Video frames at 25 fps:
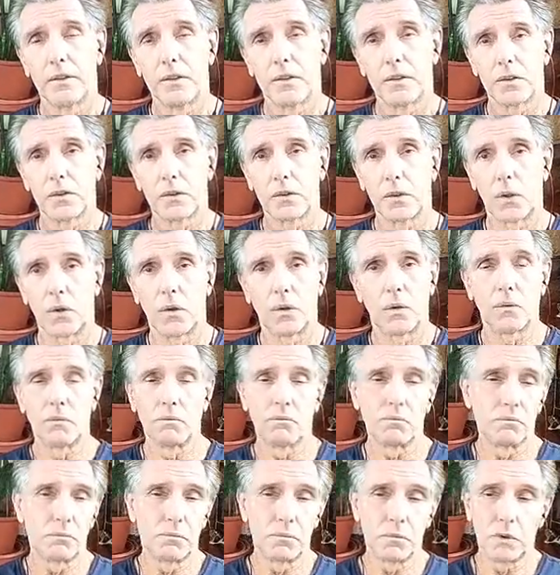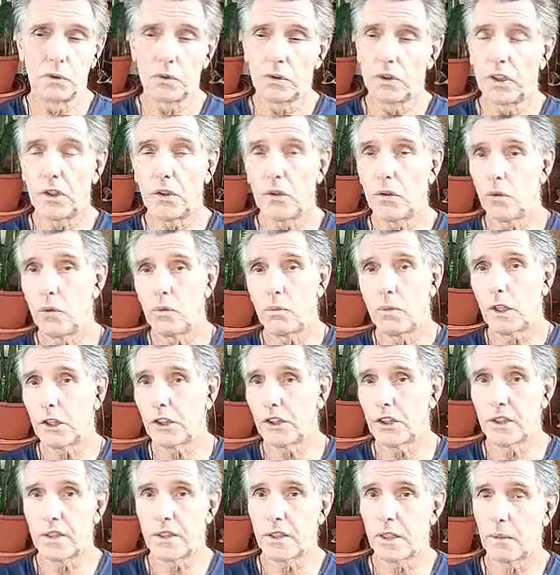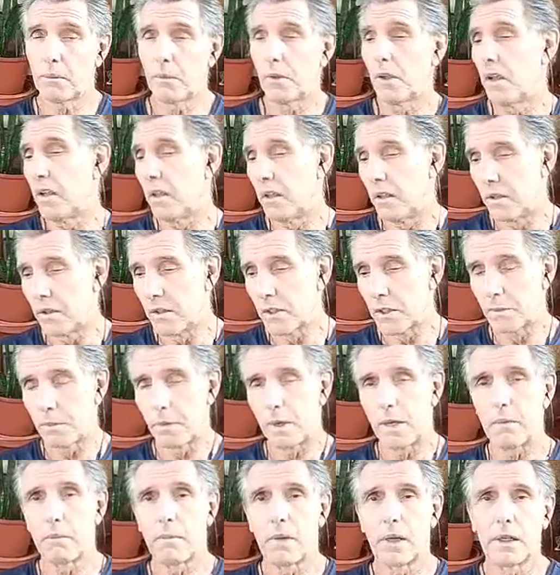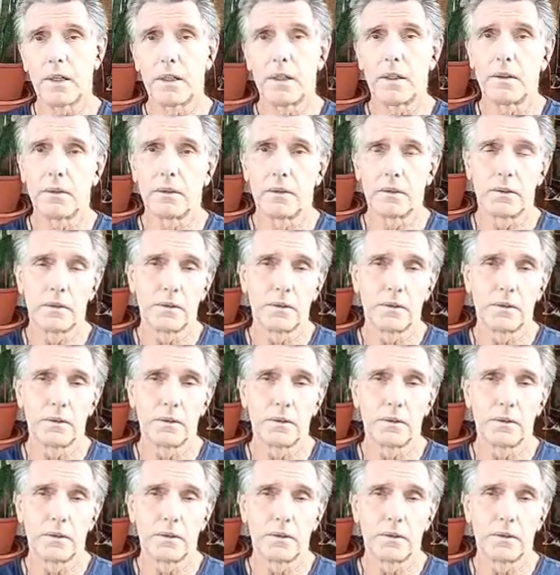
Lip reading: So you didn't do much except spend money,